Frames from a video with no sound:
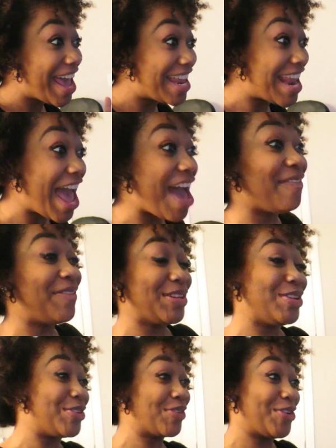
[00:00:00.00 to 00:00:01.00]
And I have a
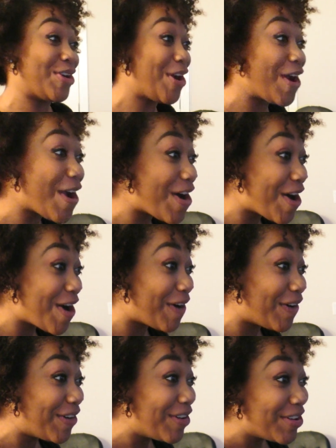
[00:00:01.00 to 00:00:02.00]
little
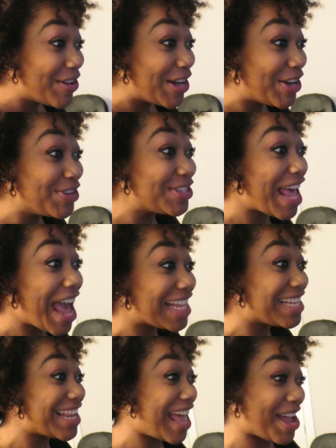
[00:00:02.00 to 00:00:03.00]
girl who's
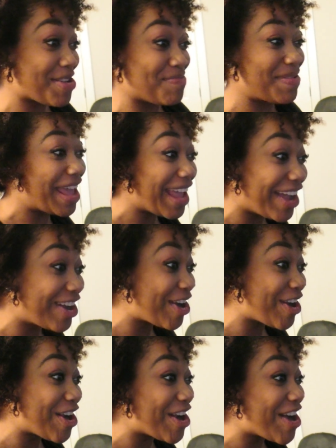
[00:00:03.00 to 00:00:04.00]
acting like a big
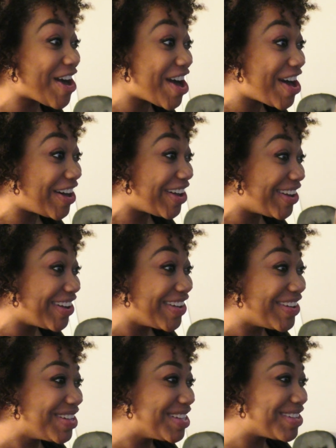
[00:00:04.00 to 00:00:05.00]
girl.
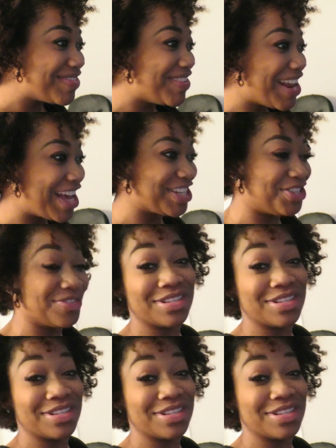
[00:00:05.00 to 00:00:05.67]
Now she